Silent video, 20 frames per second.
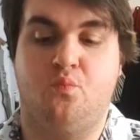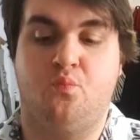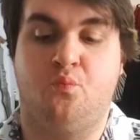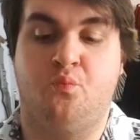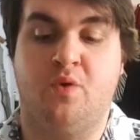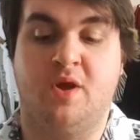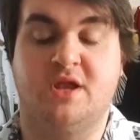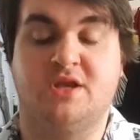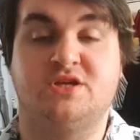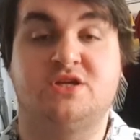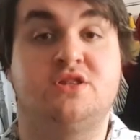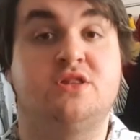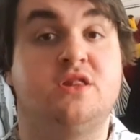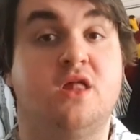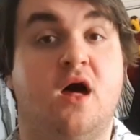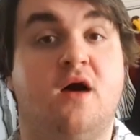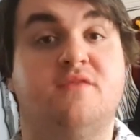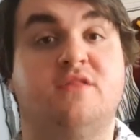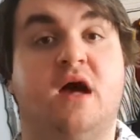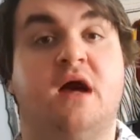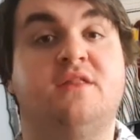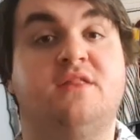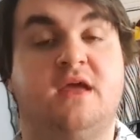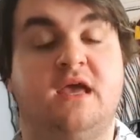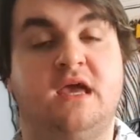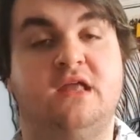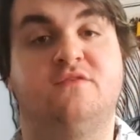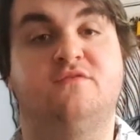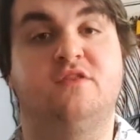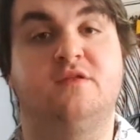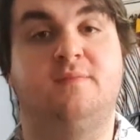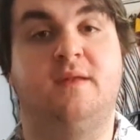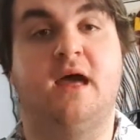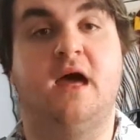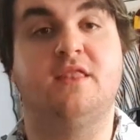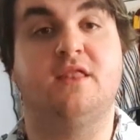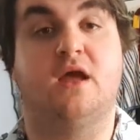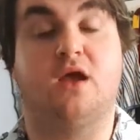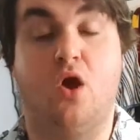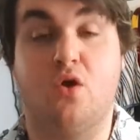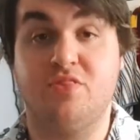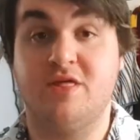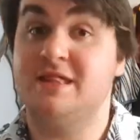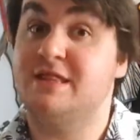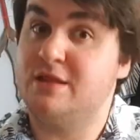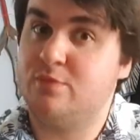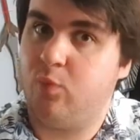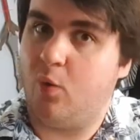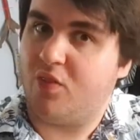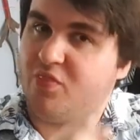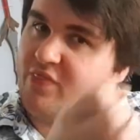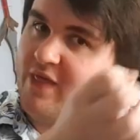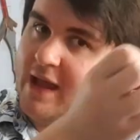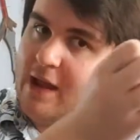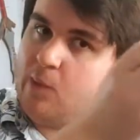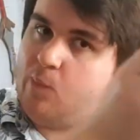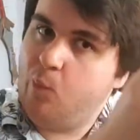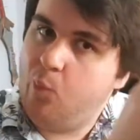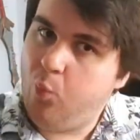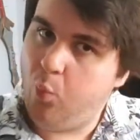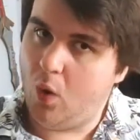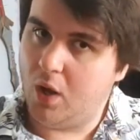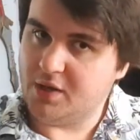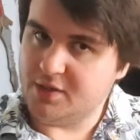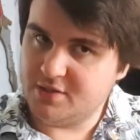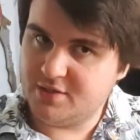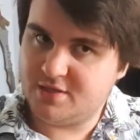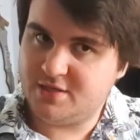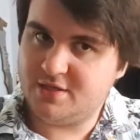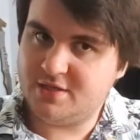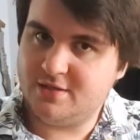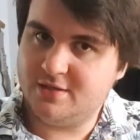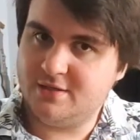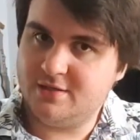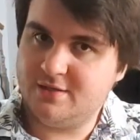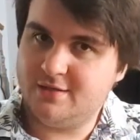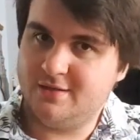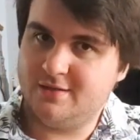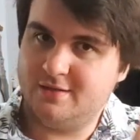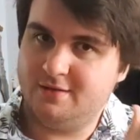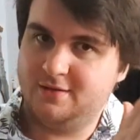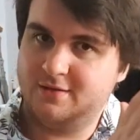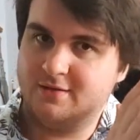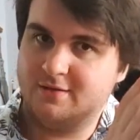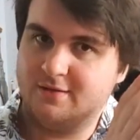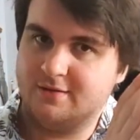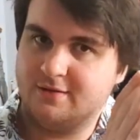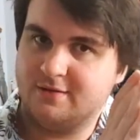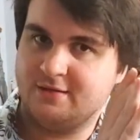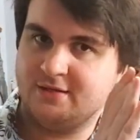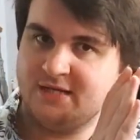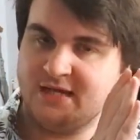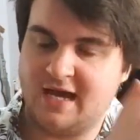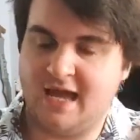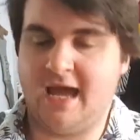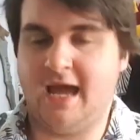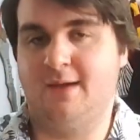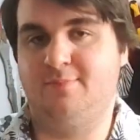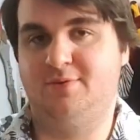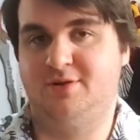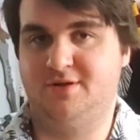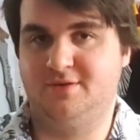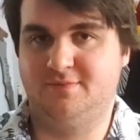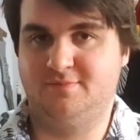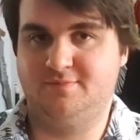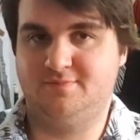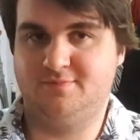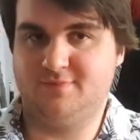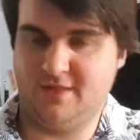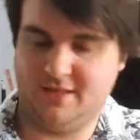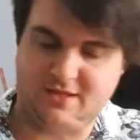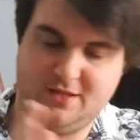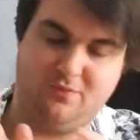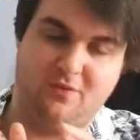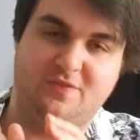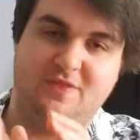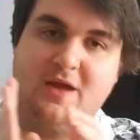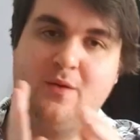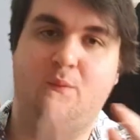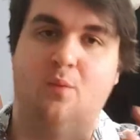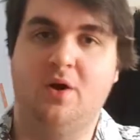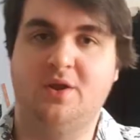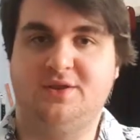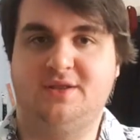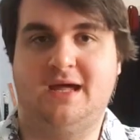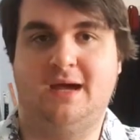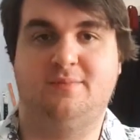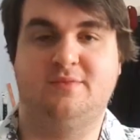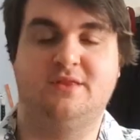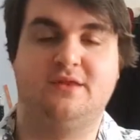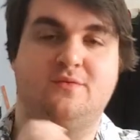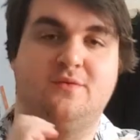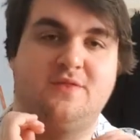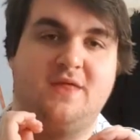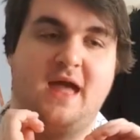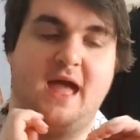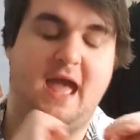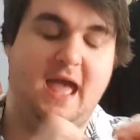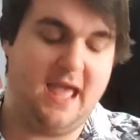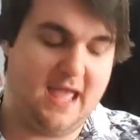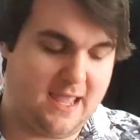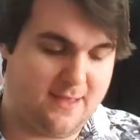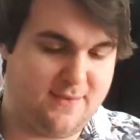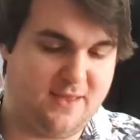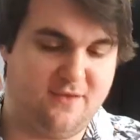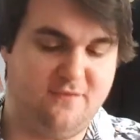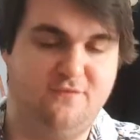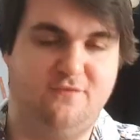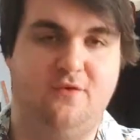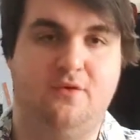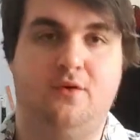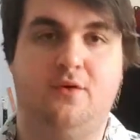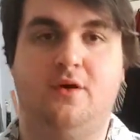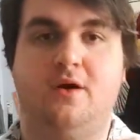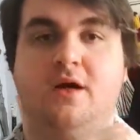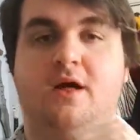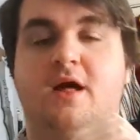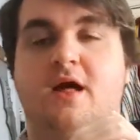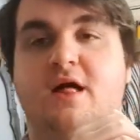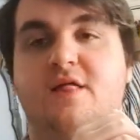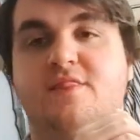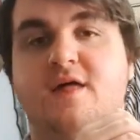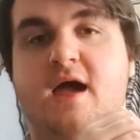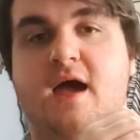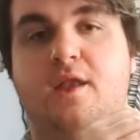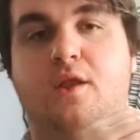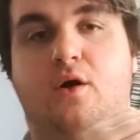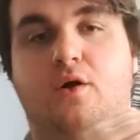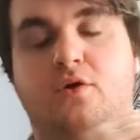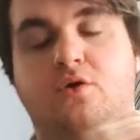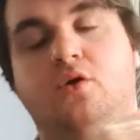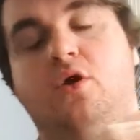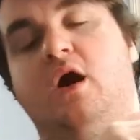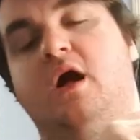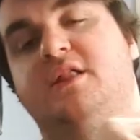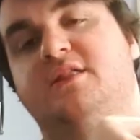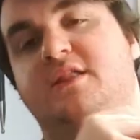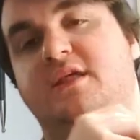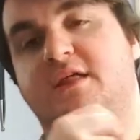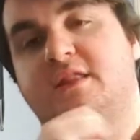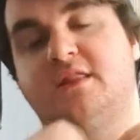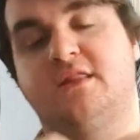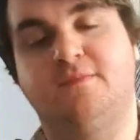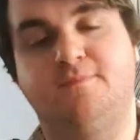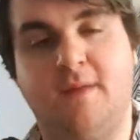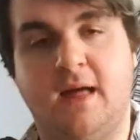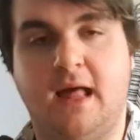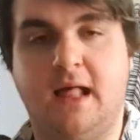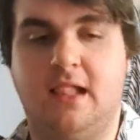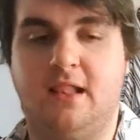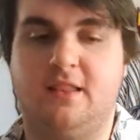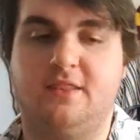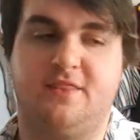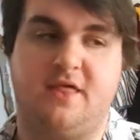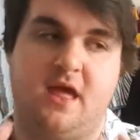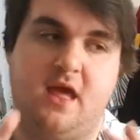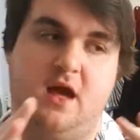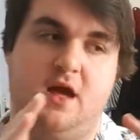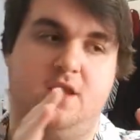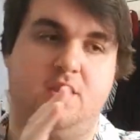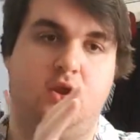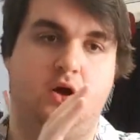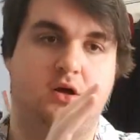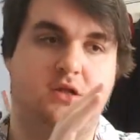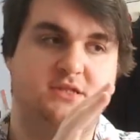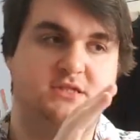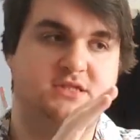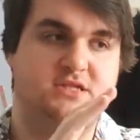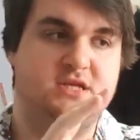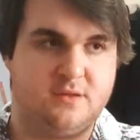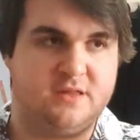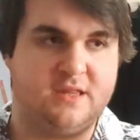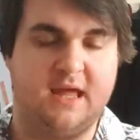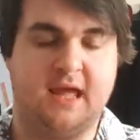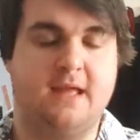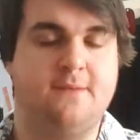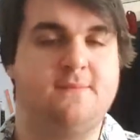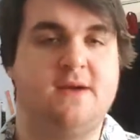which serves as a hint for the players, like, this is what they want to happen. This is what they want to happen. This is what they're aiming for. They are not casting a spell. They are not saying